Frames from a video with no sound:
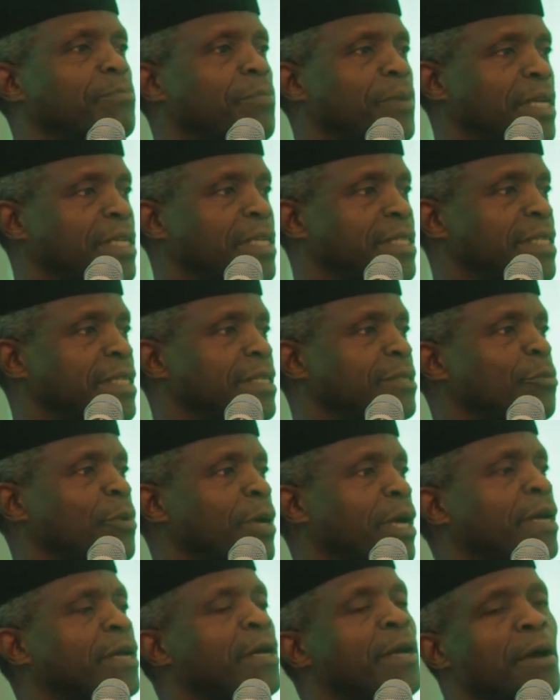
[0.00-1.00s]
places
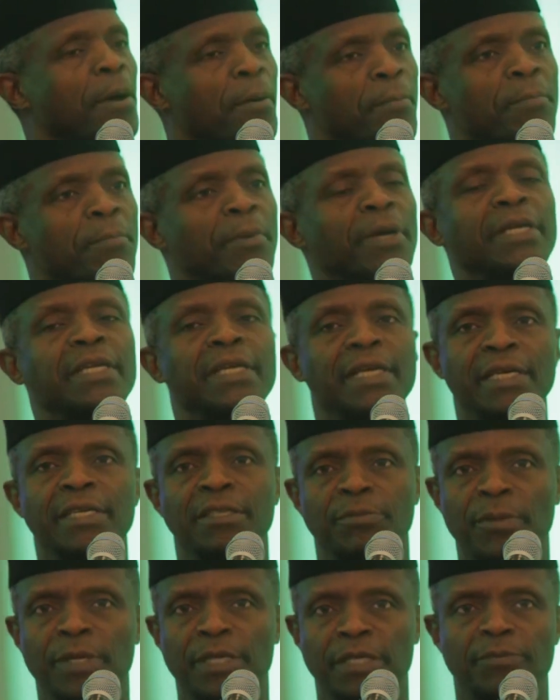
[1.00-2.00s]
where money
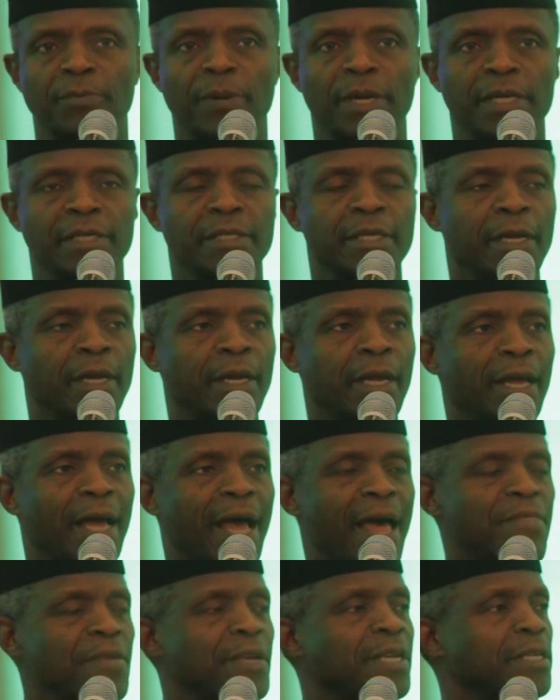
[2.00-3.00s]
is being spent.
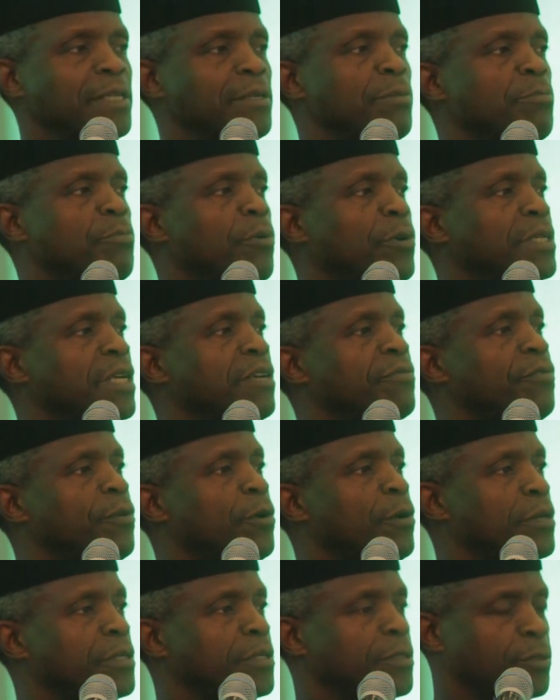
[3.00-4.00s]
I think it's important
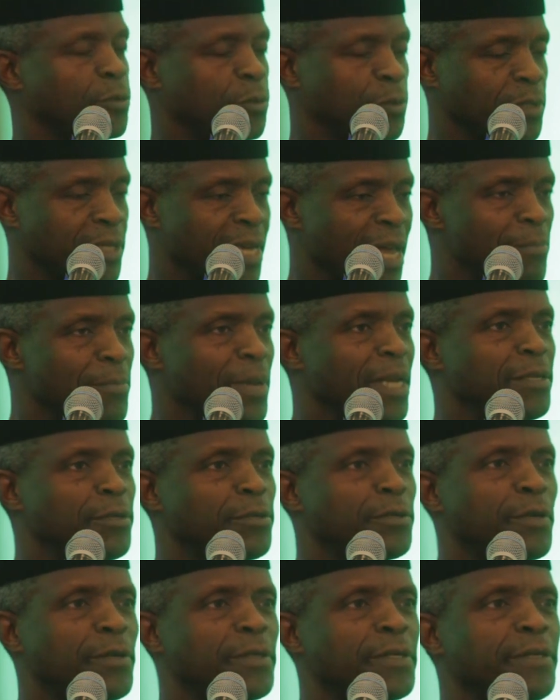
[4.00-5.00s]
for us to
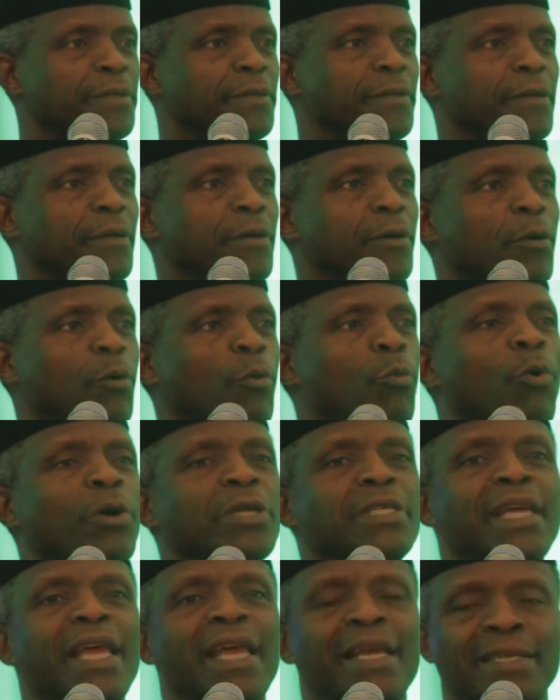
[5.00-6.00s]
dimension
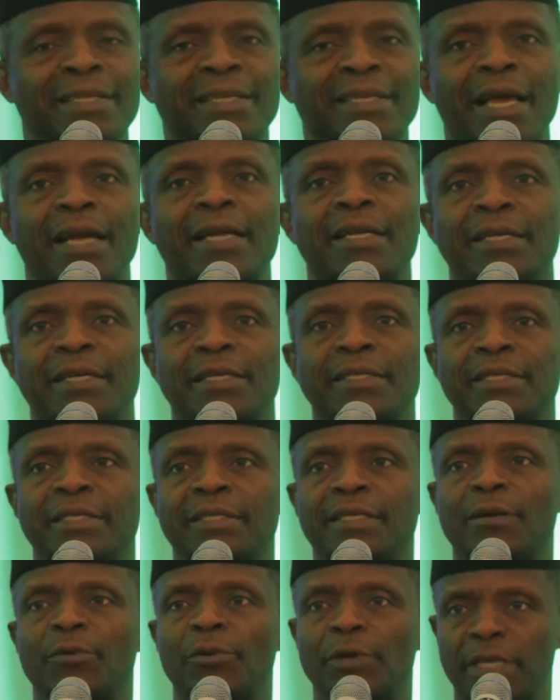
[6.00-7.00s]
what exactly it
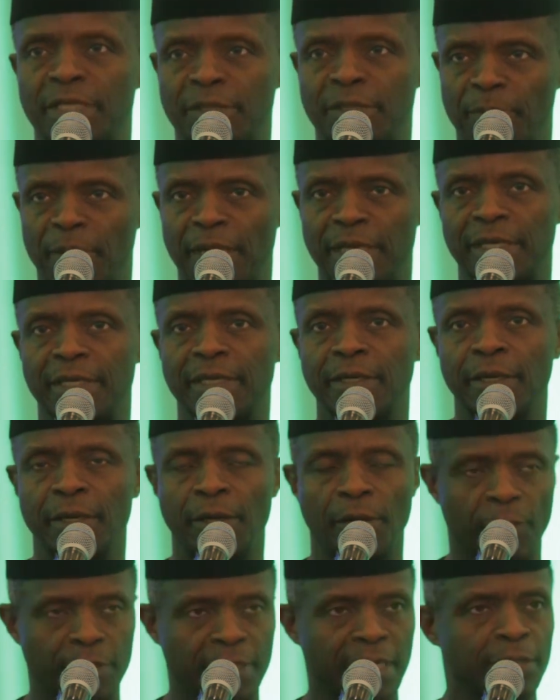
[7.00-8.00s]
is that we're spending
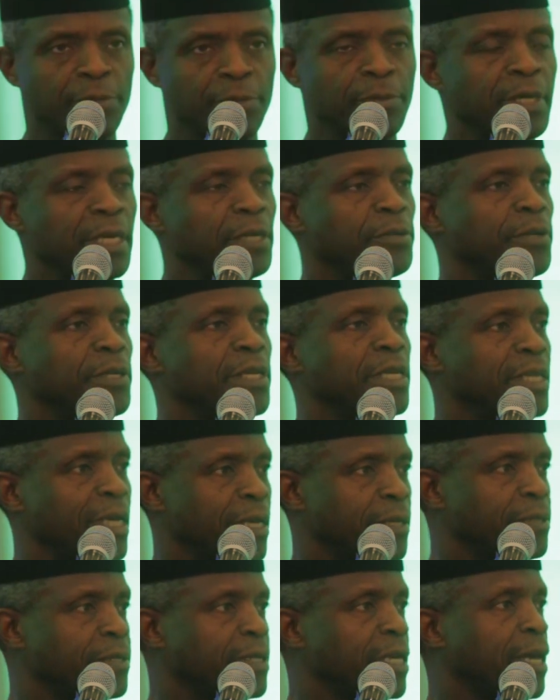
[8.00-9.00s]
on education and
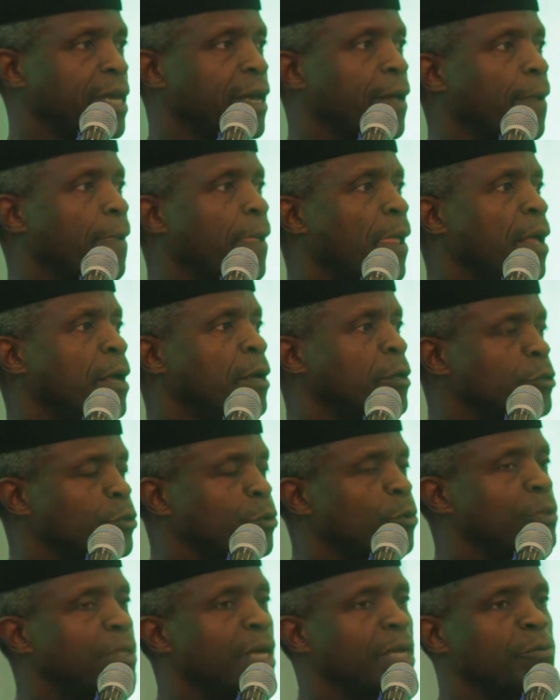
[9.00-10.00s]
healthcare,
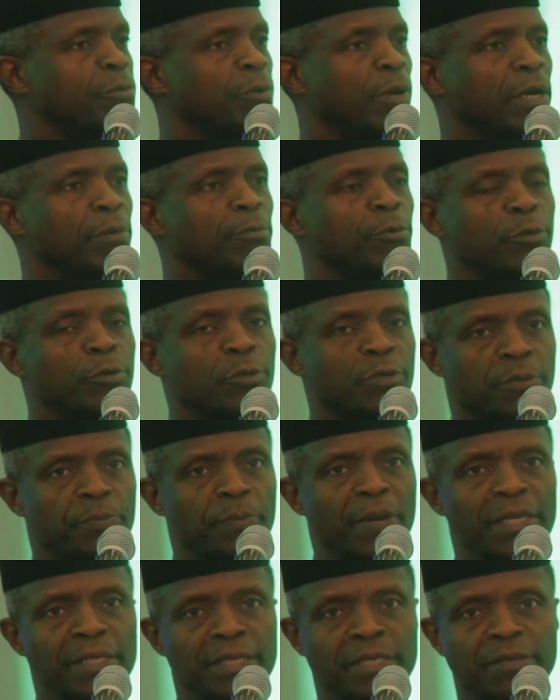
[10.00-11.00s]
so that we're able to
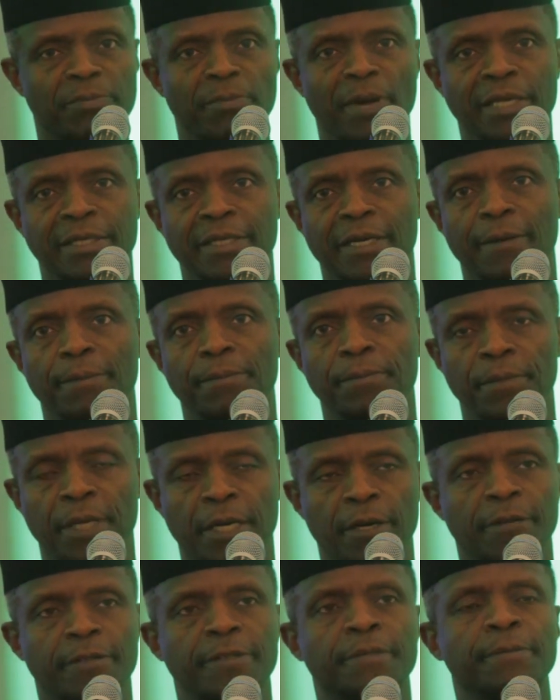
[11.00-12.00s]
spend smarter,
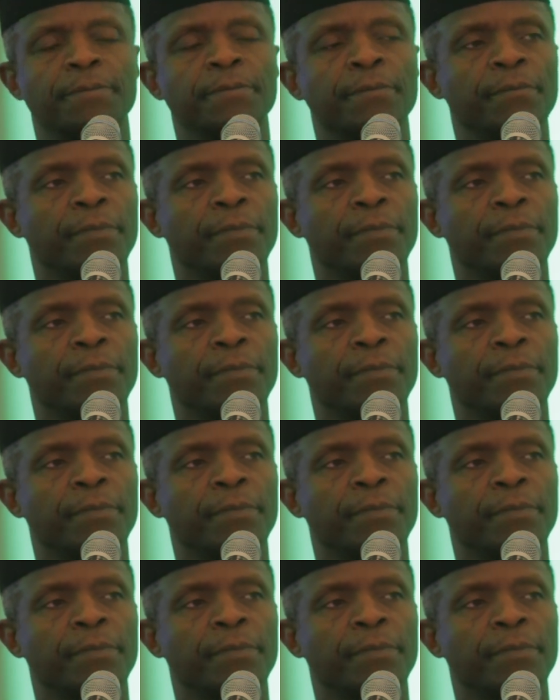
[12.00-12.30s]
because